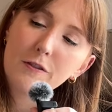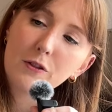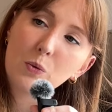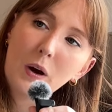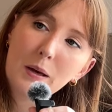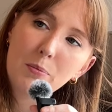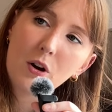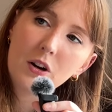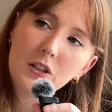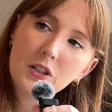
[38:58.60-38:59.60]
for the white
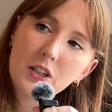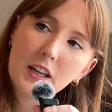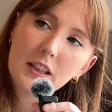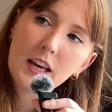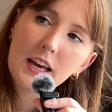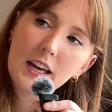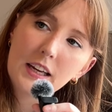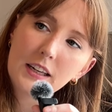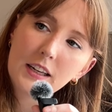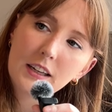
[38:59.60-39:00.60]
parts, and
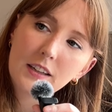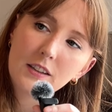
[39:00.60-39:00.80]
then